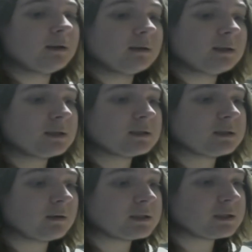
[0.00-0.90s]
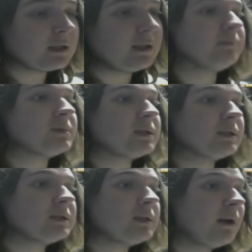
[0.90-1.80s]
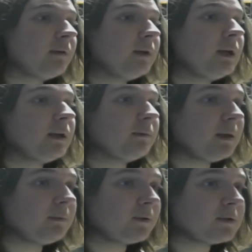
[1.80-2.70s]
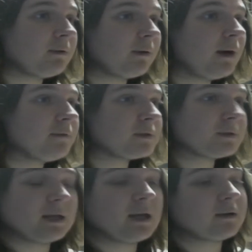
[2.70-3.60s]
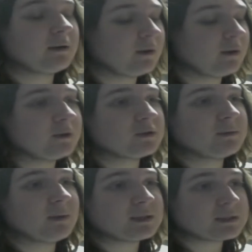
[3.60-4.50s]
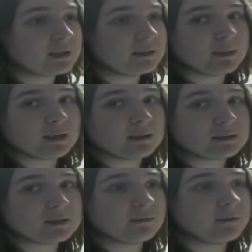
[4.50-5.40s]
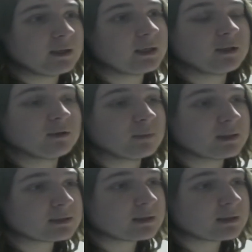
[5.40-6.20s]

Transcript: His sister sleeps instead of eating people. She recovers her energy by sleeping instead of eating humans.